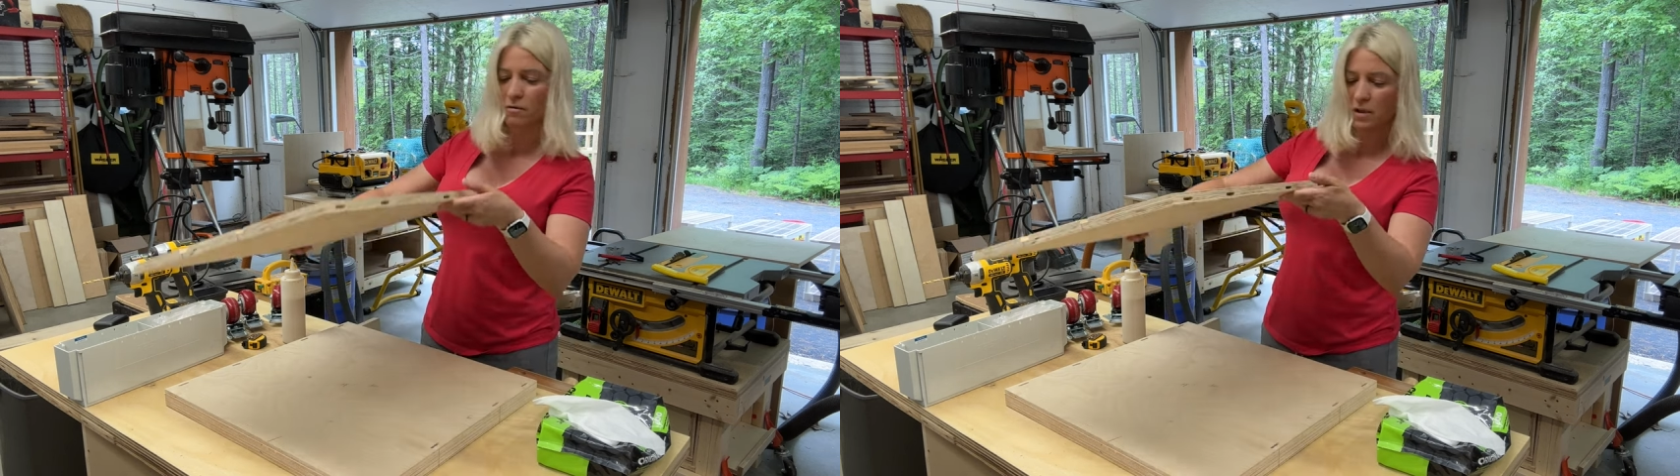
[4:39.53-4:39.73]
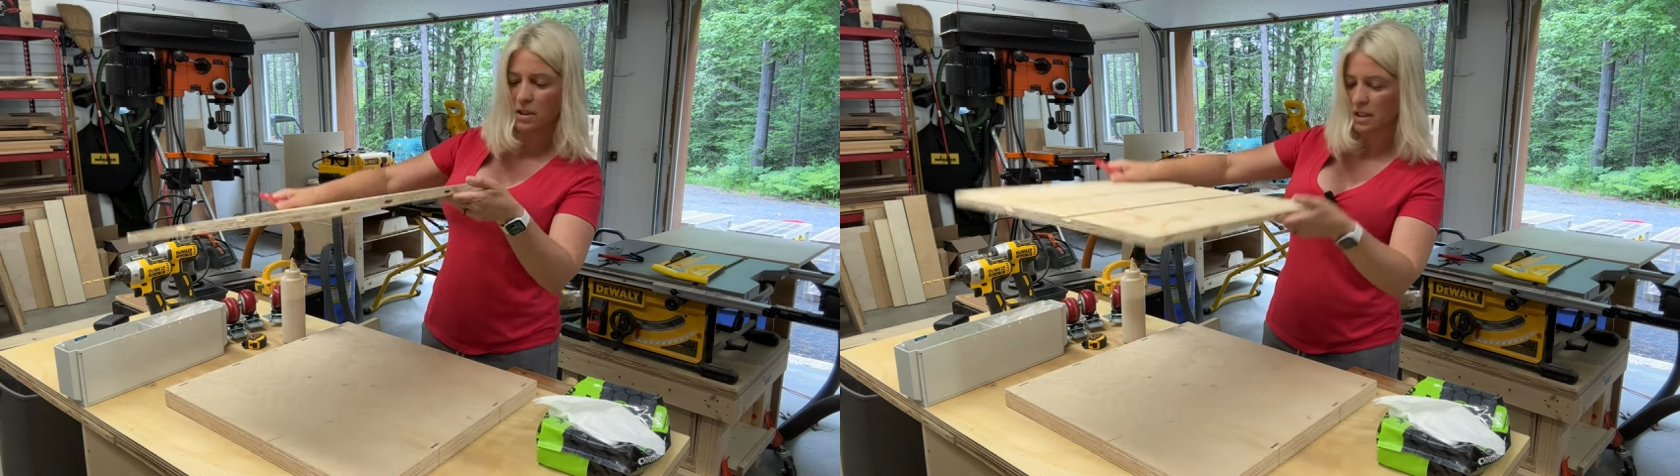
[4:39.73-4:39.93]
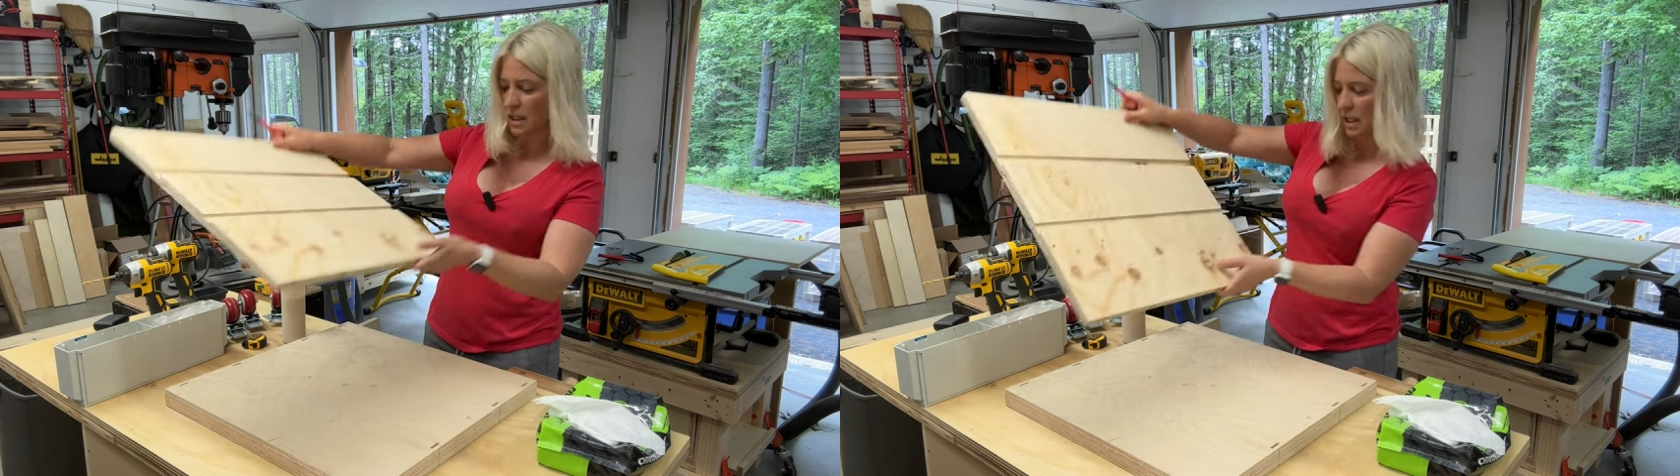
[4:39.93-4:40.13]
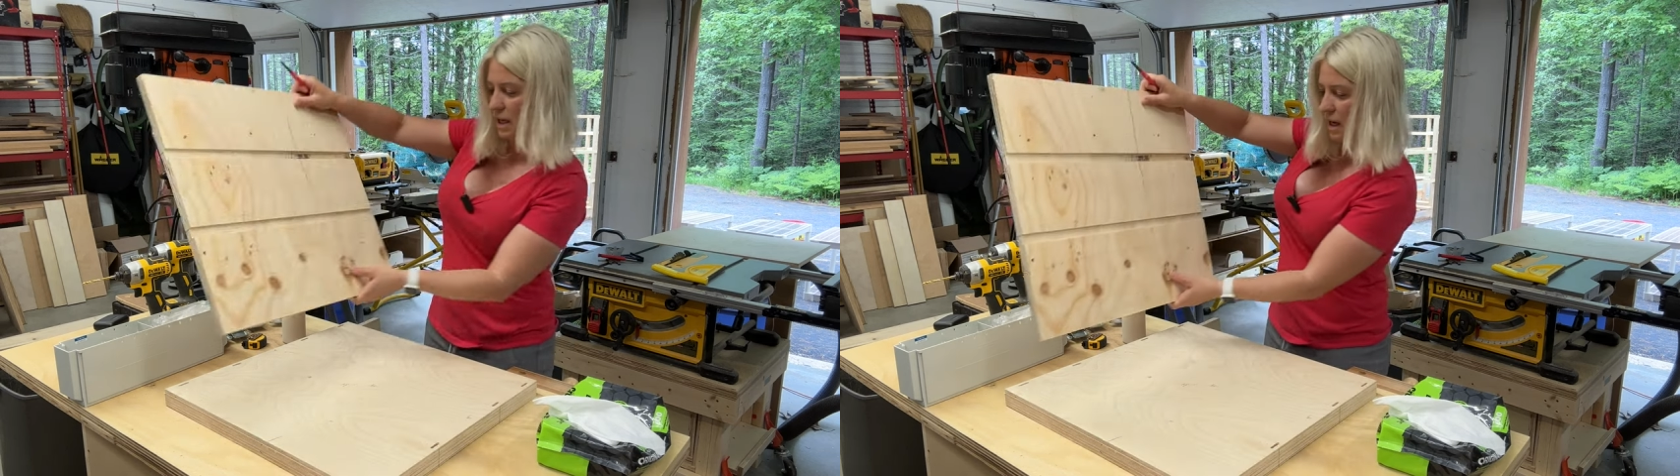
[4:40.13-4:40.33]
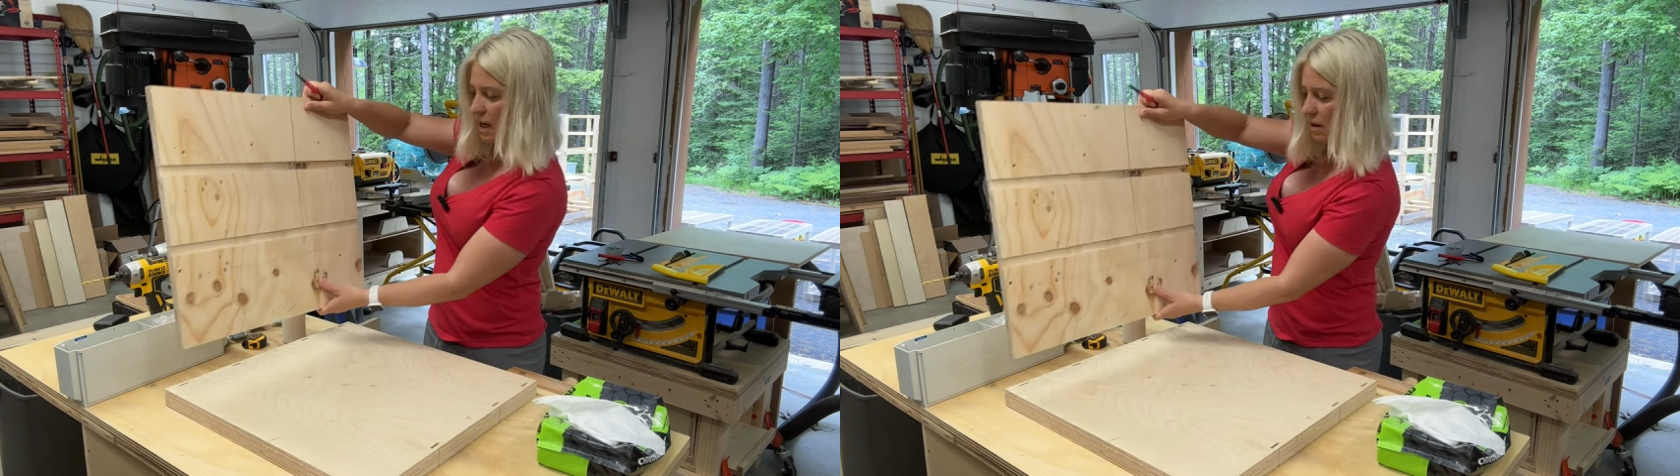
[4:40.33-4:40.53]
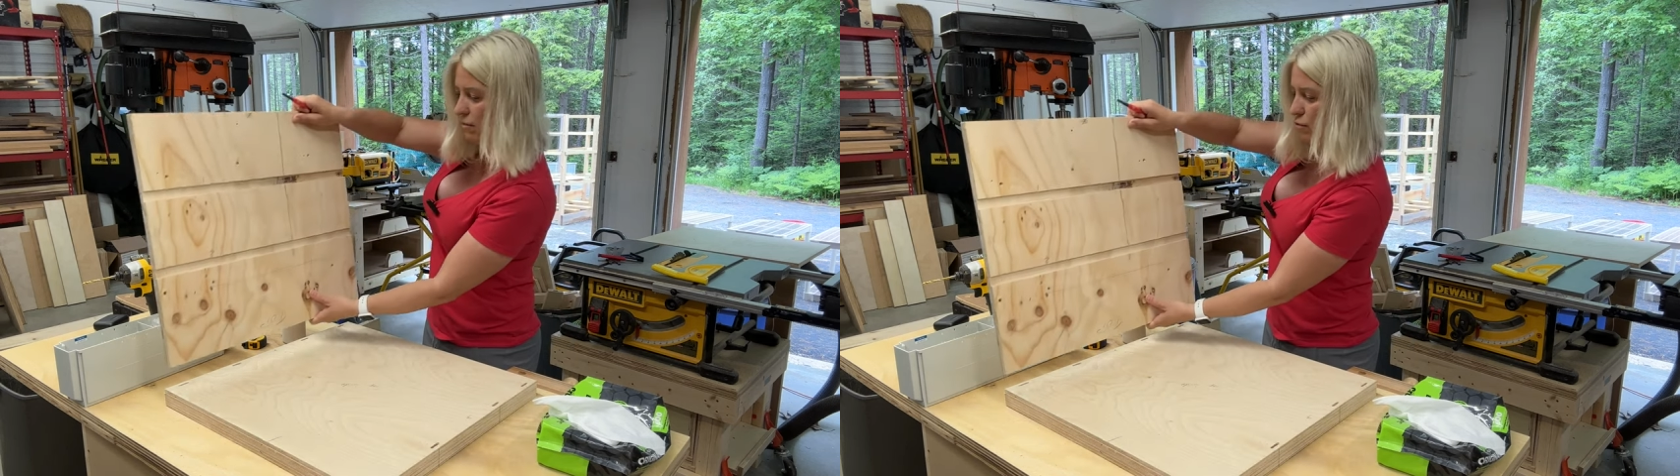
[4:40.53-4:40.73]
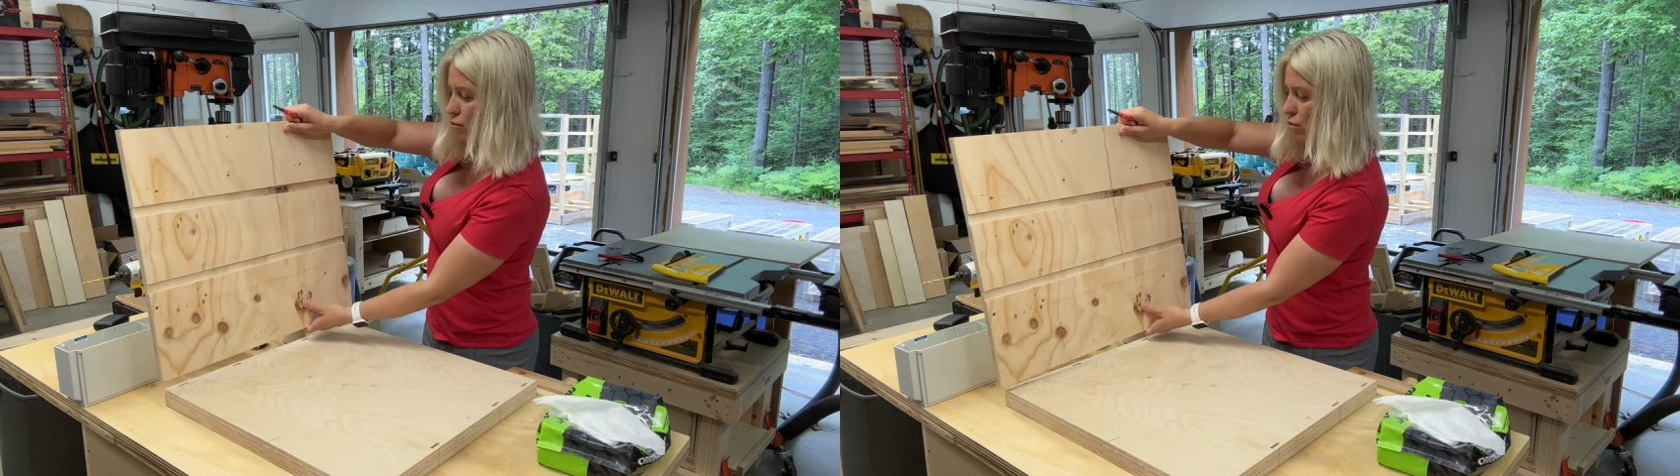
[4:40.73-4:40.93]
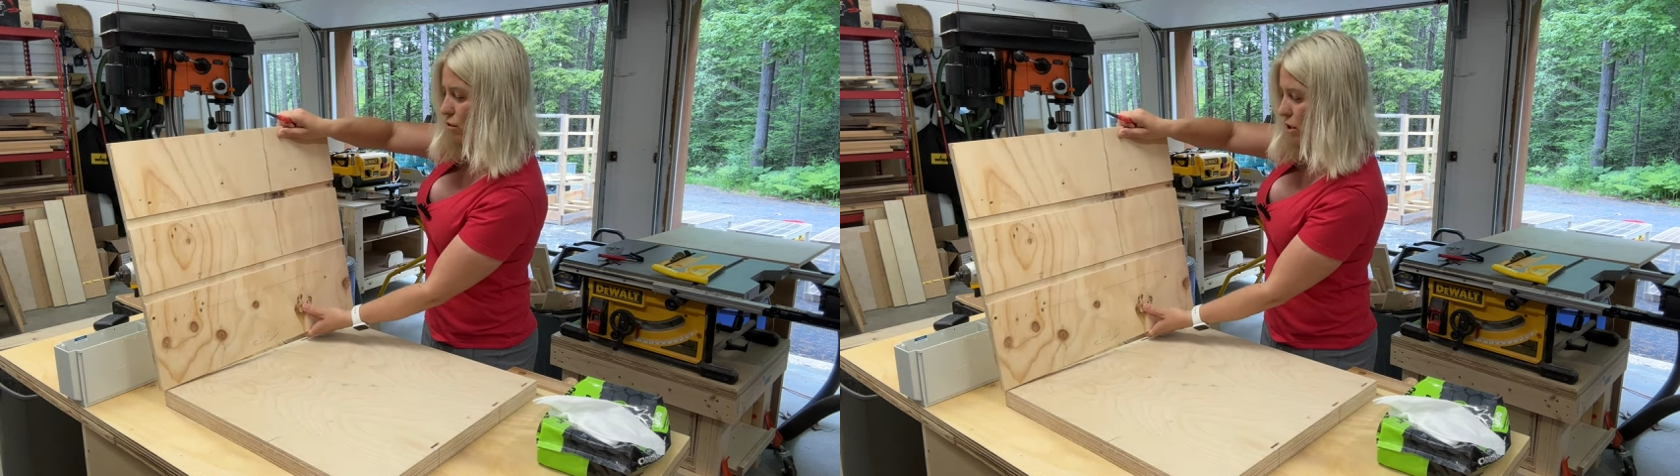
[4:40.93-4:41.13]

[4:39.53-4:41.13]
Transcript: First thing, I have to